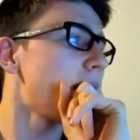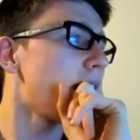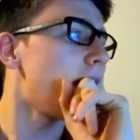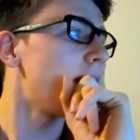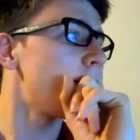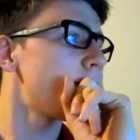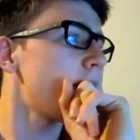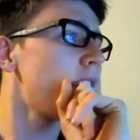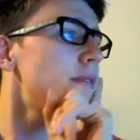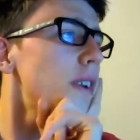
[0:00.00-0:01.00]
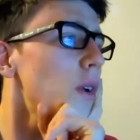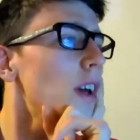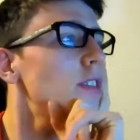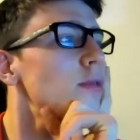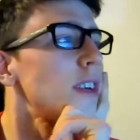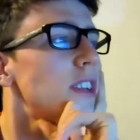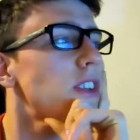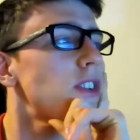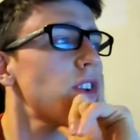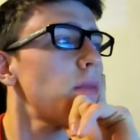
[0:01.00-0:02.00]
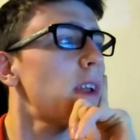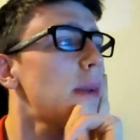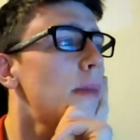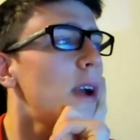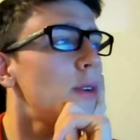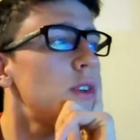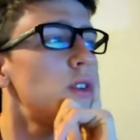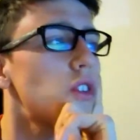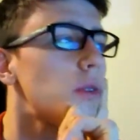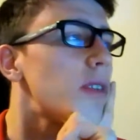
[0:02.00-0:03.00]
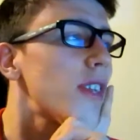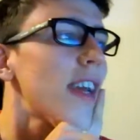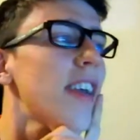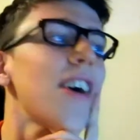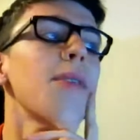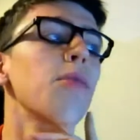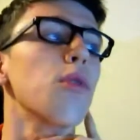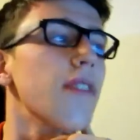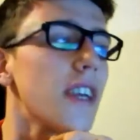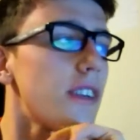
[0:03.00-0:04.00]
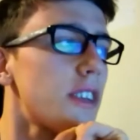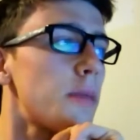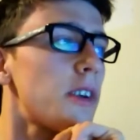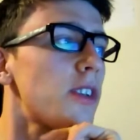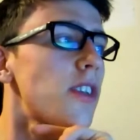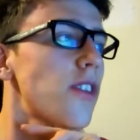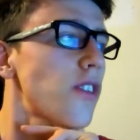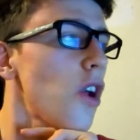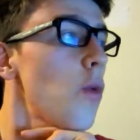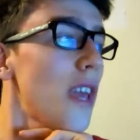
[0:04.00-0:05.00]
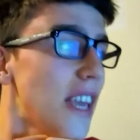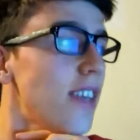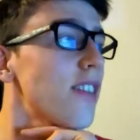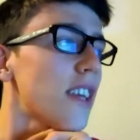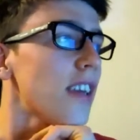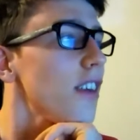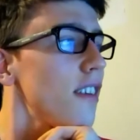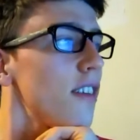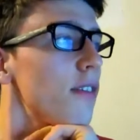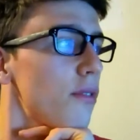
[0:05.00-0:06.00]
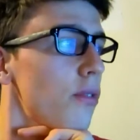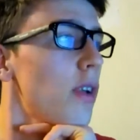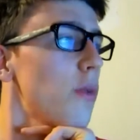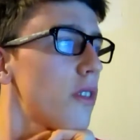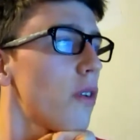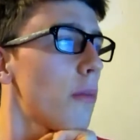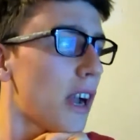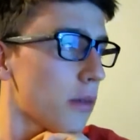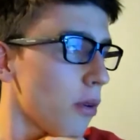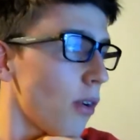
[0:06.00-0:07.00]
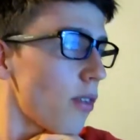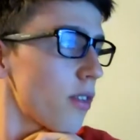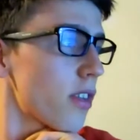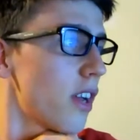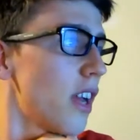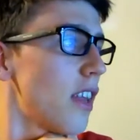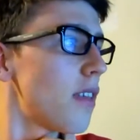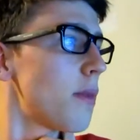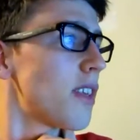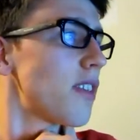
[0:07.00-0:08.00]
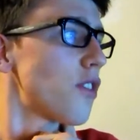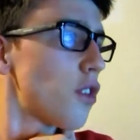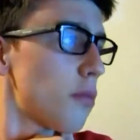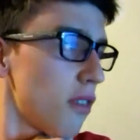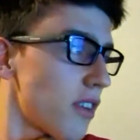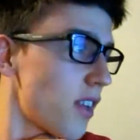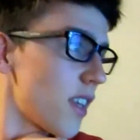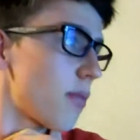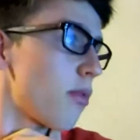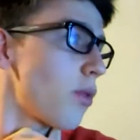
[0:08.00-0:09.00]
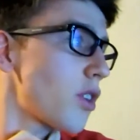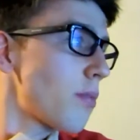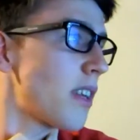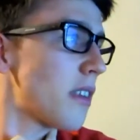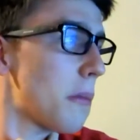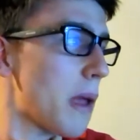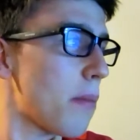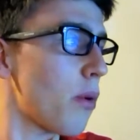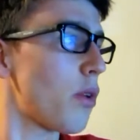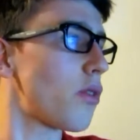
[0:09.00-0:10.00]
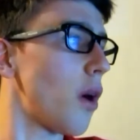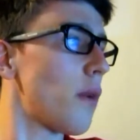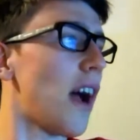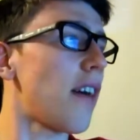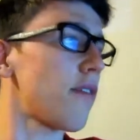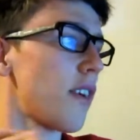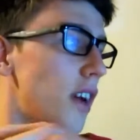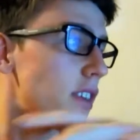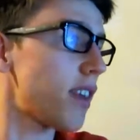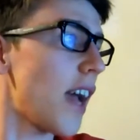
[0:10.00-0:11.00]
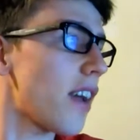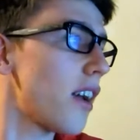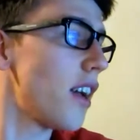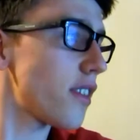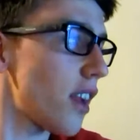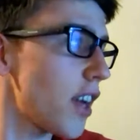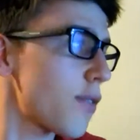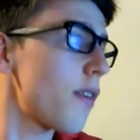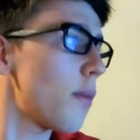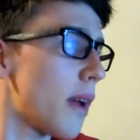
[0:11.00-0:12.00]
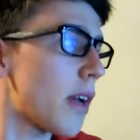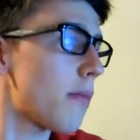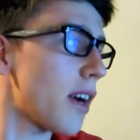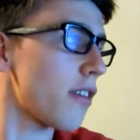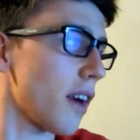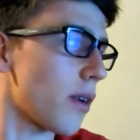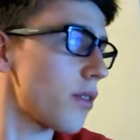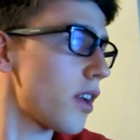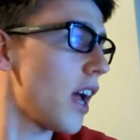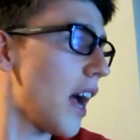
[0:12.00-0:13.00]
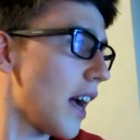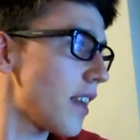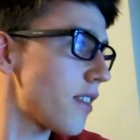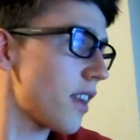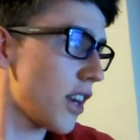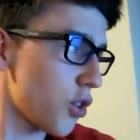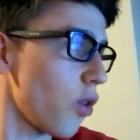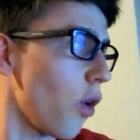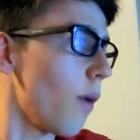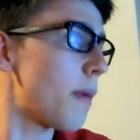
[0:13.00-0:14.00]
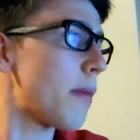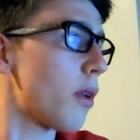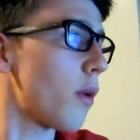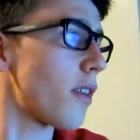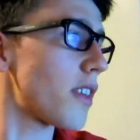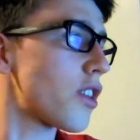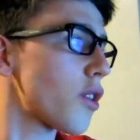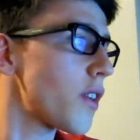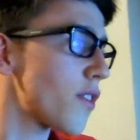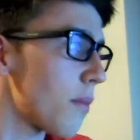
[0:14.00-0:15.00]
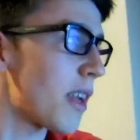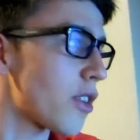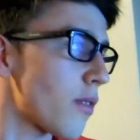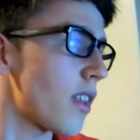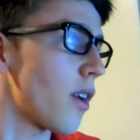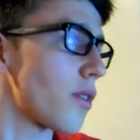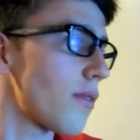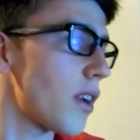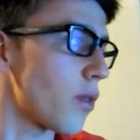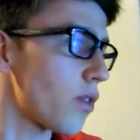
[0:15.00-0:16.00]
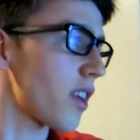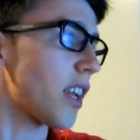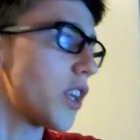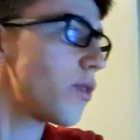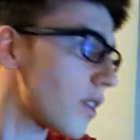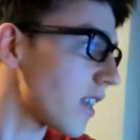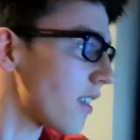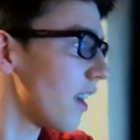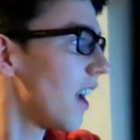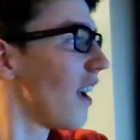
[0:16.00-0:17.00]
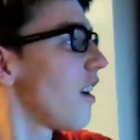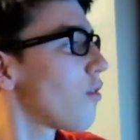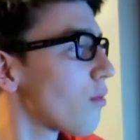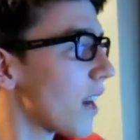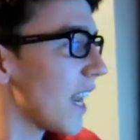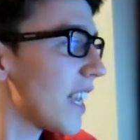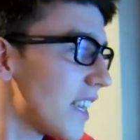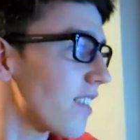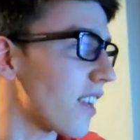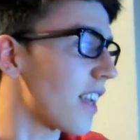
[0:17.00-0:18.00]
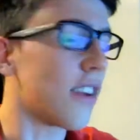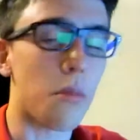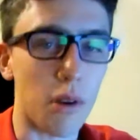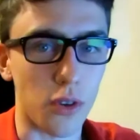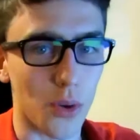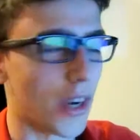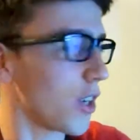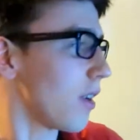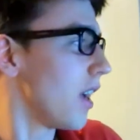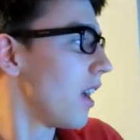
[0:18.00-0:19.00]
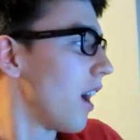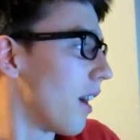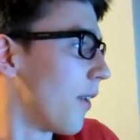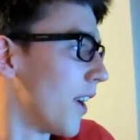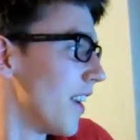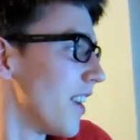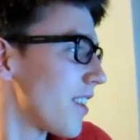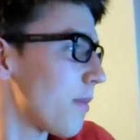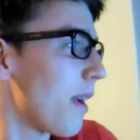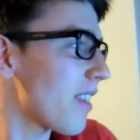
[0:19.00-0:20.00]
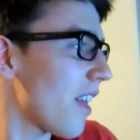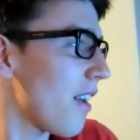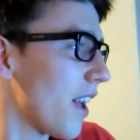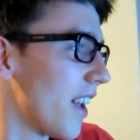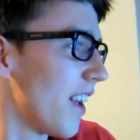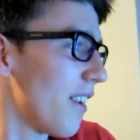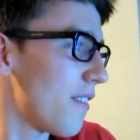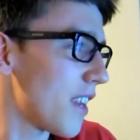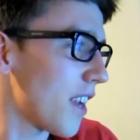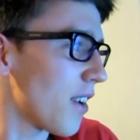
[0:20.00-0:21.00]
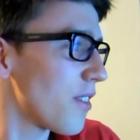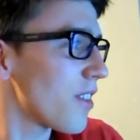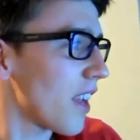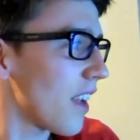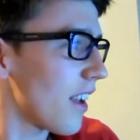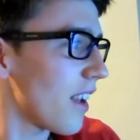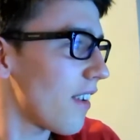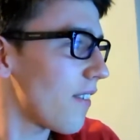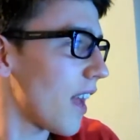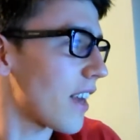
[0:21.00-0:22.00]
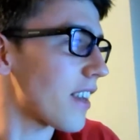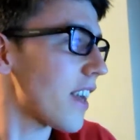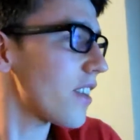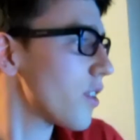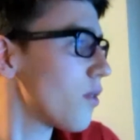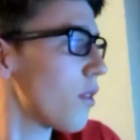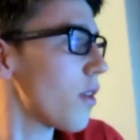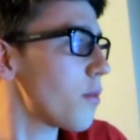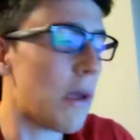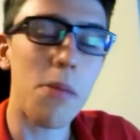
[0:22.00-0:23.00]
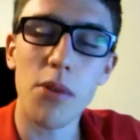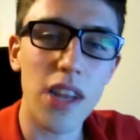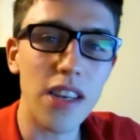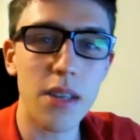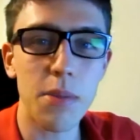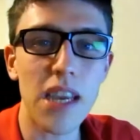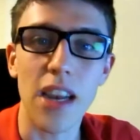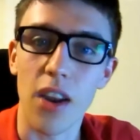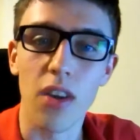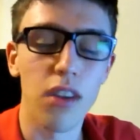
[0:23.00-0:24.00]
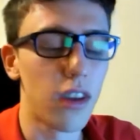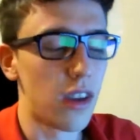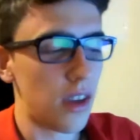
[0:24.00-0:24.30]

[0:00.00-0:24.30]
I feel like the reason so many male YouTubers hate iMovie is because it's so easy and free with your Mac product. That means it's super accessible, which means that people who don't have a tech / filmmaker background and / or people who are discouraged from entering those fields can use it really easily, no punctuation, to make their videos. And guess who those people tend to be, lol.